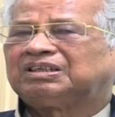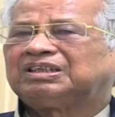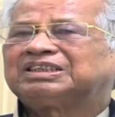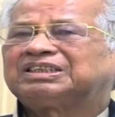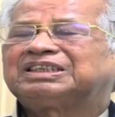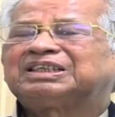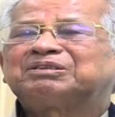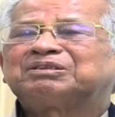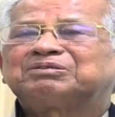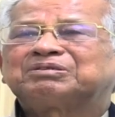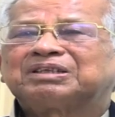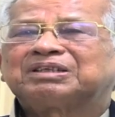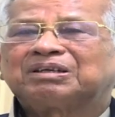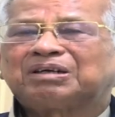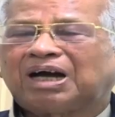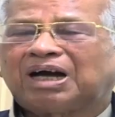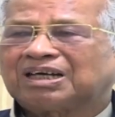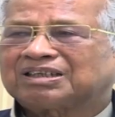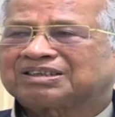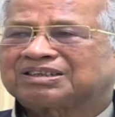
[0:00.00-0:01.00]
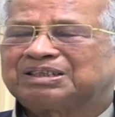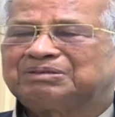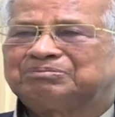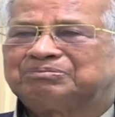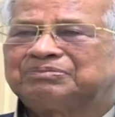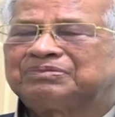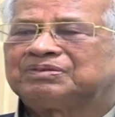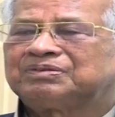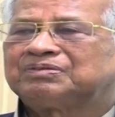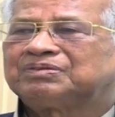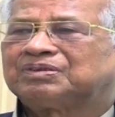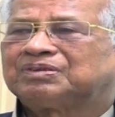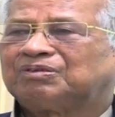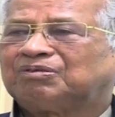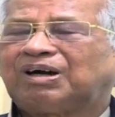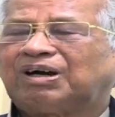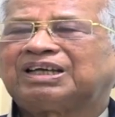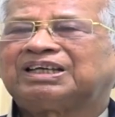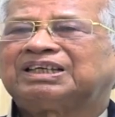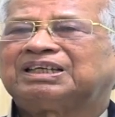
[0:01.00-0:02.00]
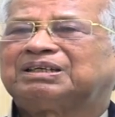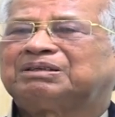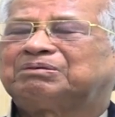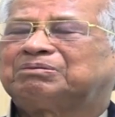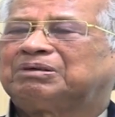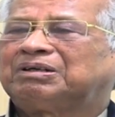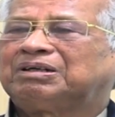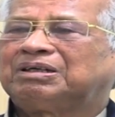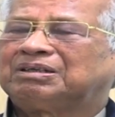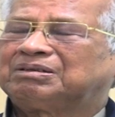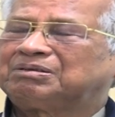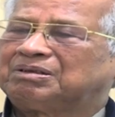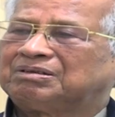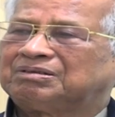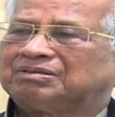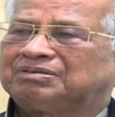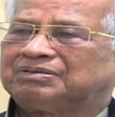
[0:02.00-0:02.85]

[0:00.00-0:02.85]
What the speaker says: Is he? Ask him why he rebelled.